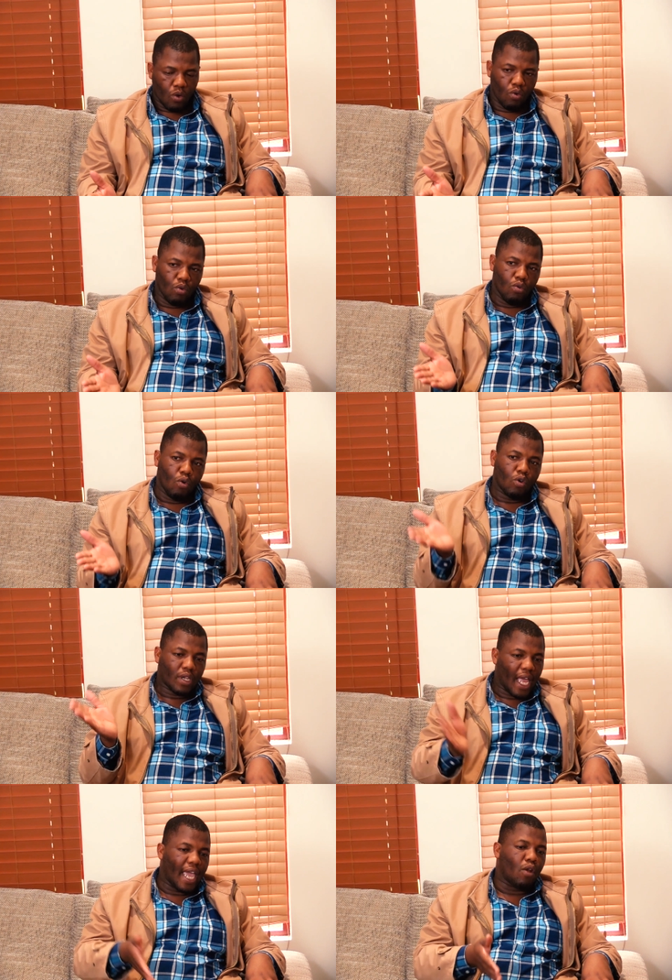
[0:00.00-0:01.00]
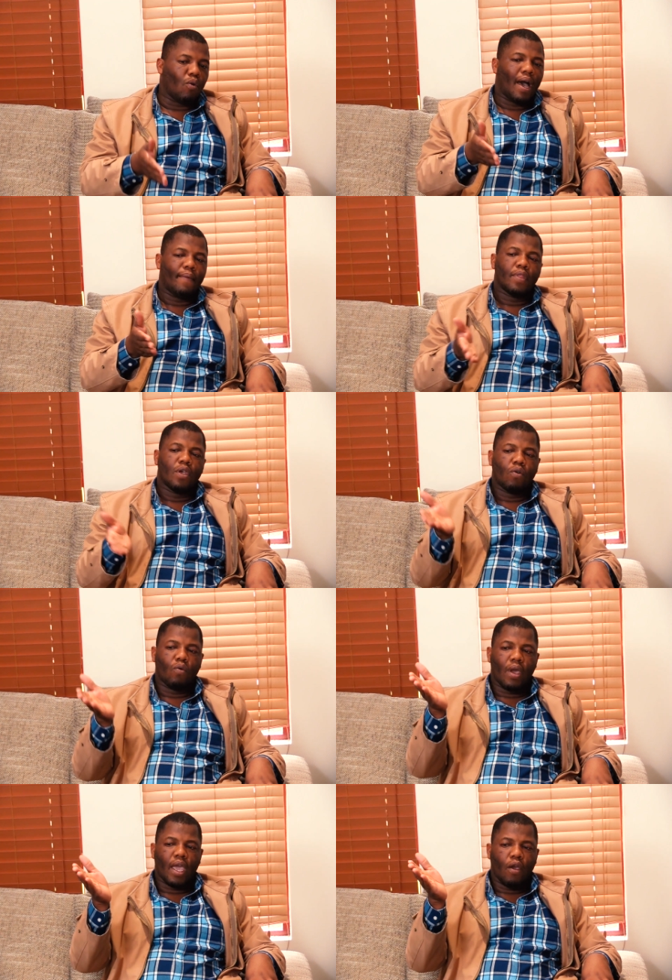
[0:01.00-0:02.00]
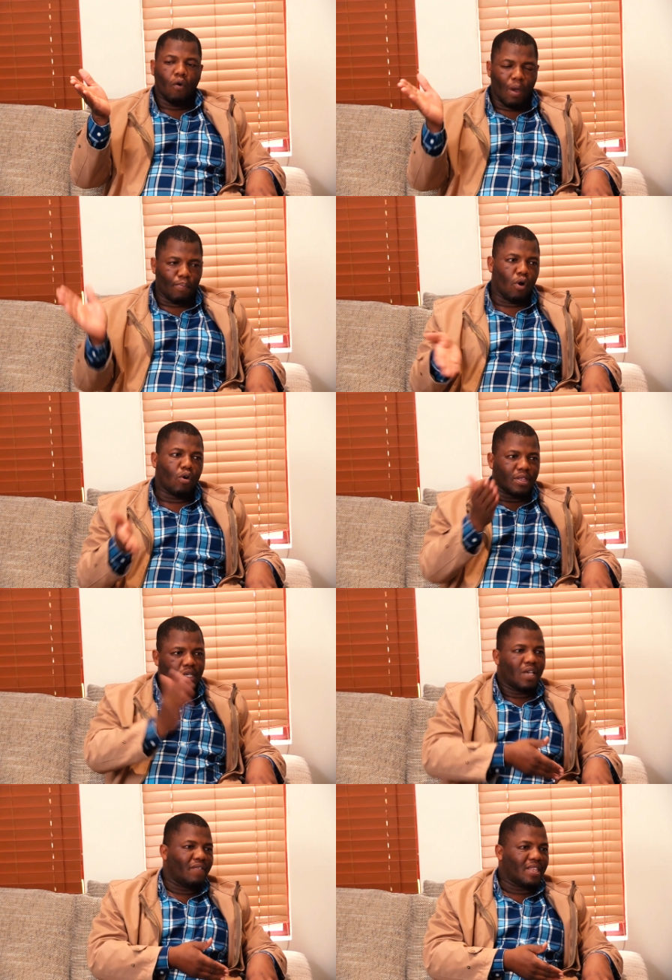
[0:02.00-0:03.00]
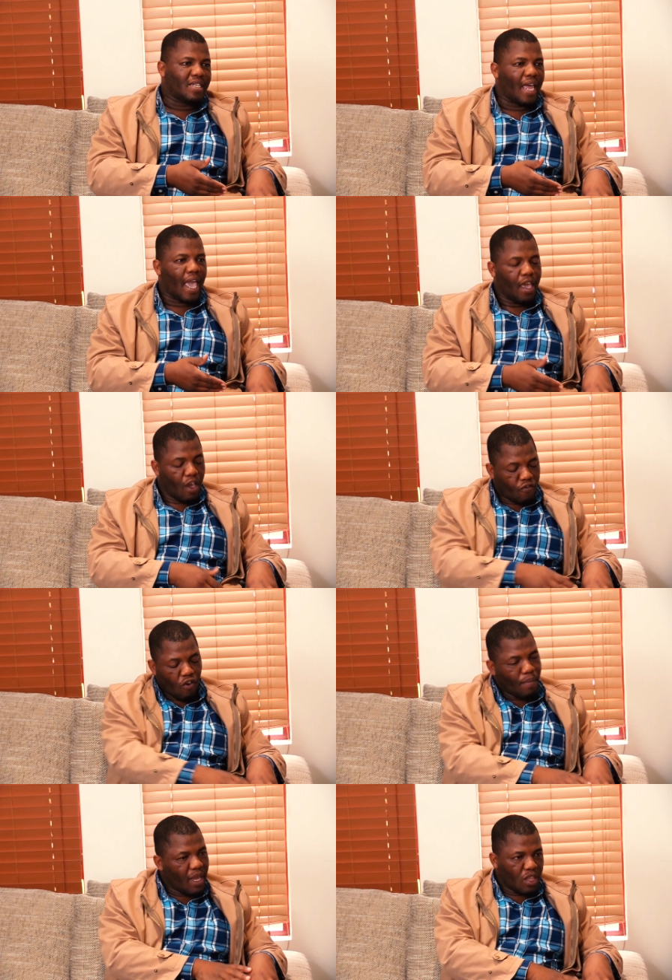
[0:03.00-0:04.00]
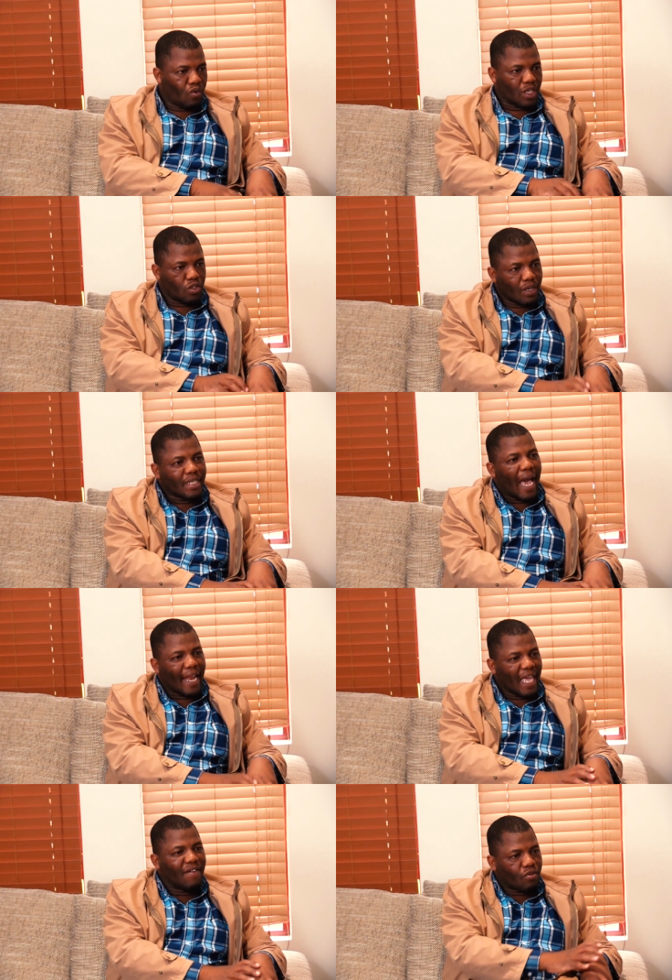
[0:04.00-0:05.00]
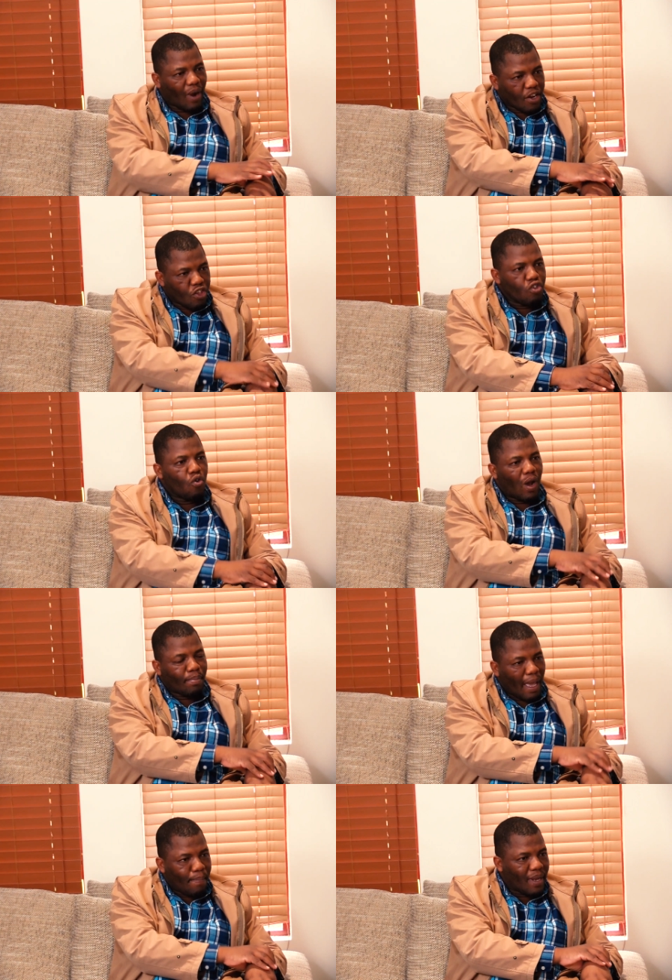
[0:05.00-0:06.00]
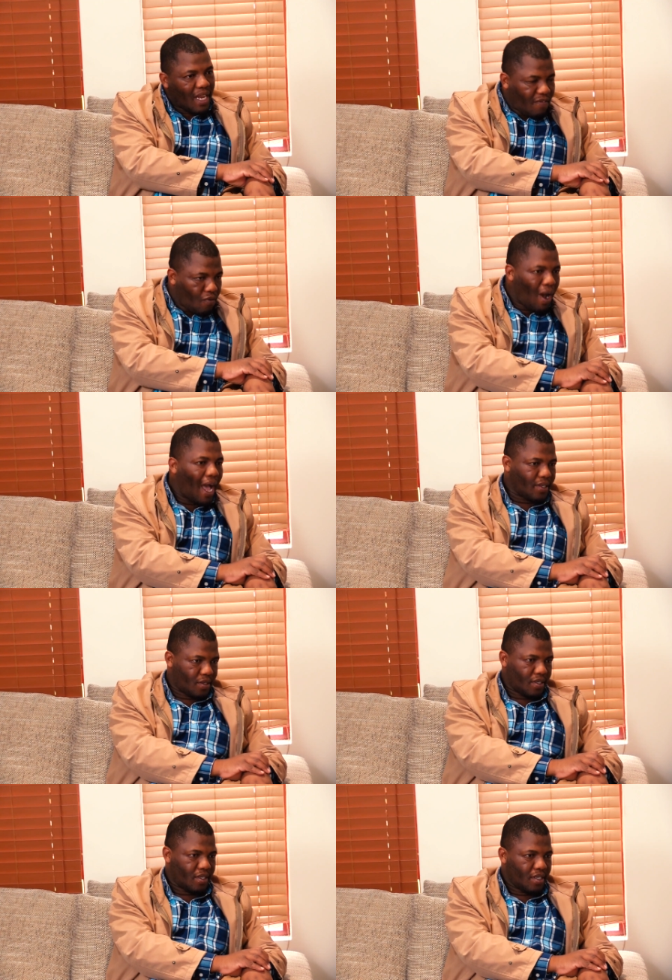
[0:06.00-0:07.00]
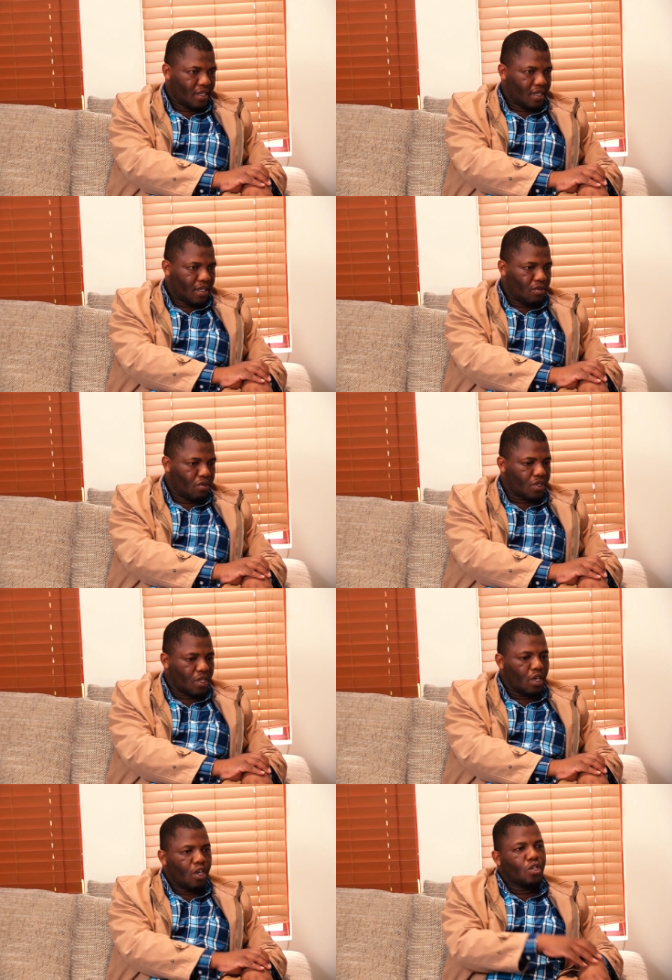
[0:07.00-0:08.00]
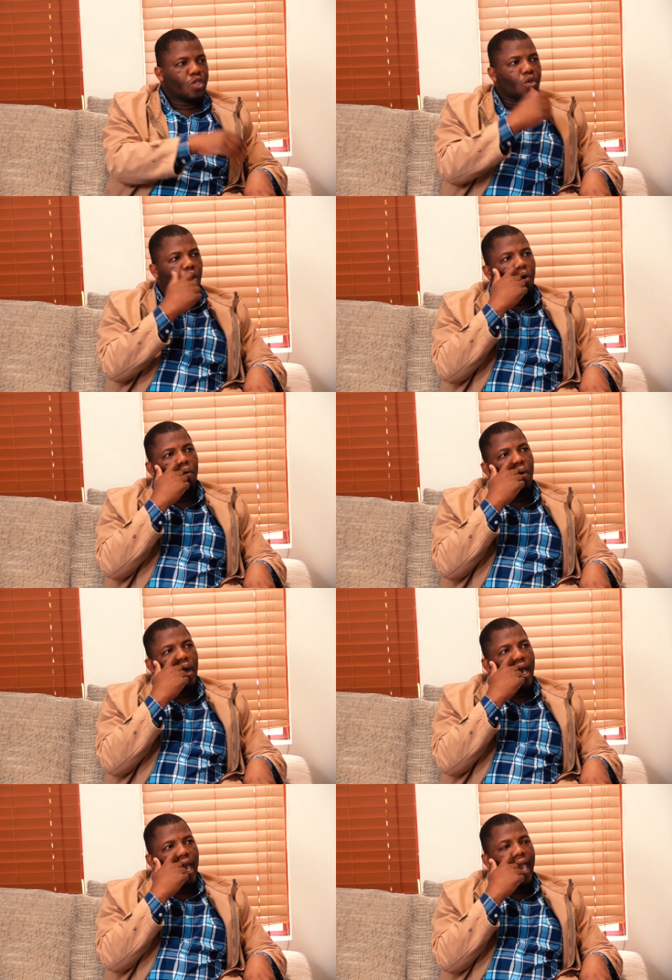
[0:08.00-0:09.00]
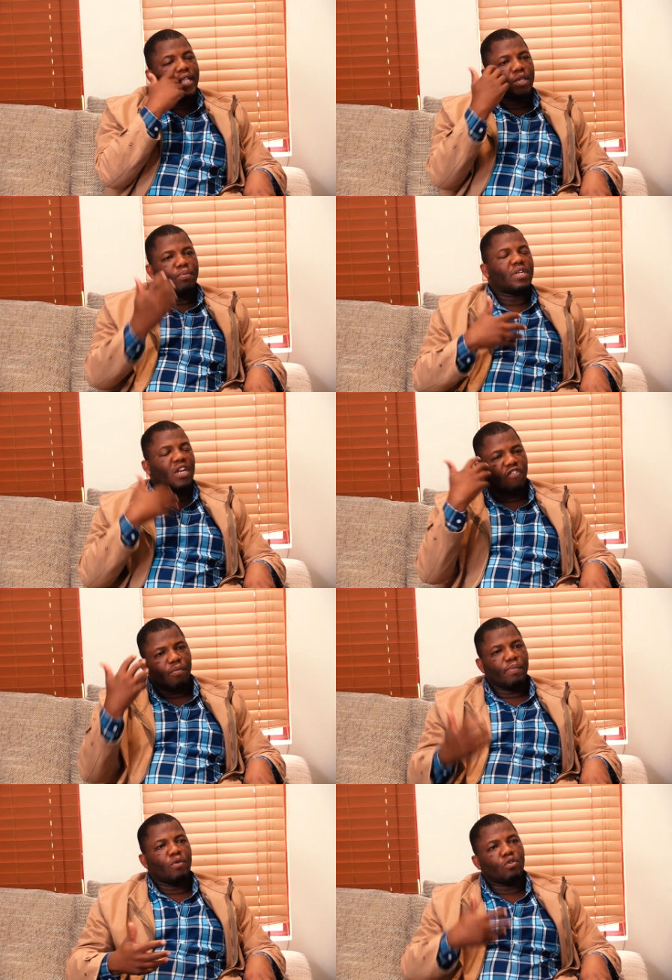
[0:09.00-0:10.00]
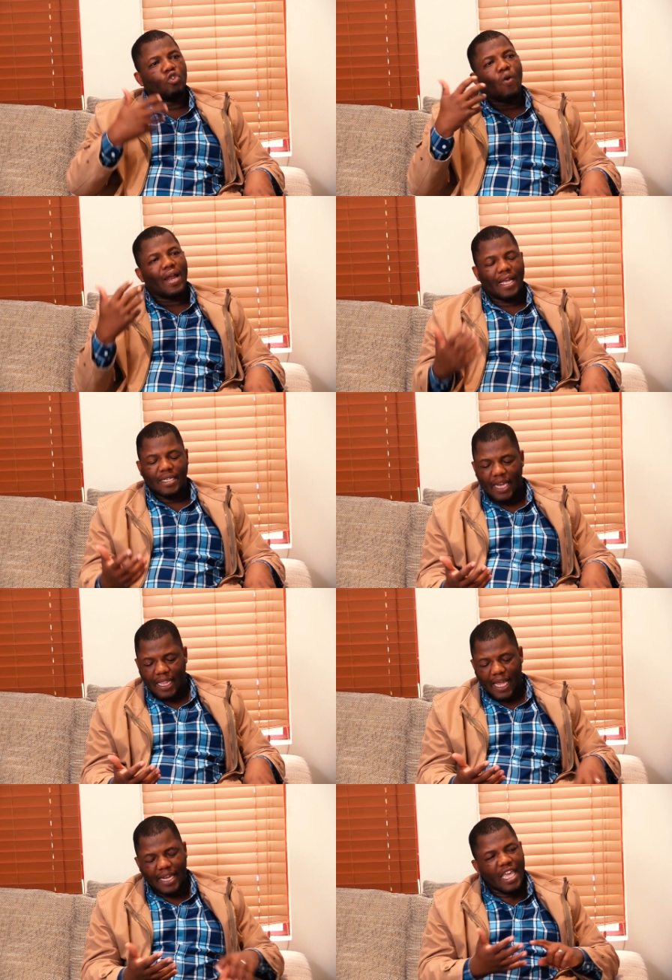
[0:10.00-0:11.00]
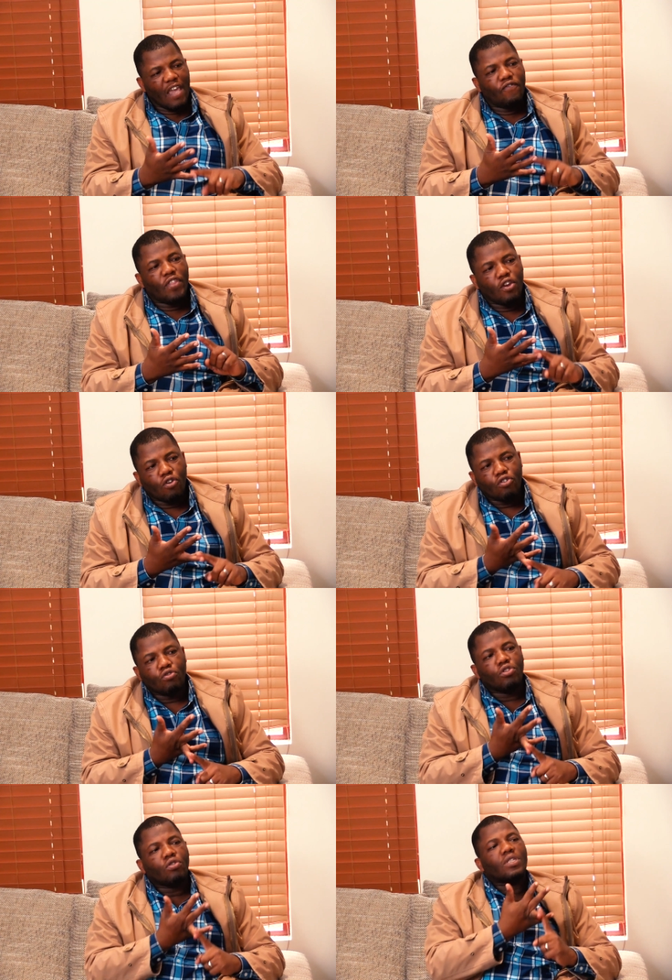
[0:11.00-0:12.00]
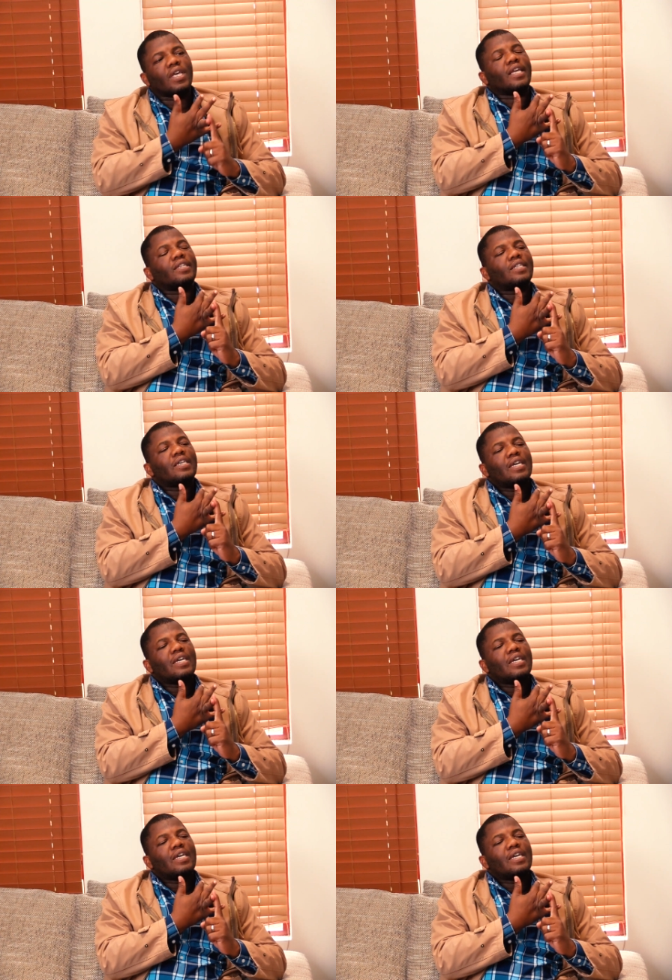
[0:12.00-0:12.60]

ukuxhelwa kwebhokho on the seventh day. For me, it was not done. Everyone knew what my belief was. You see, so uh, it's important for people to understand that if they don't do those things,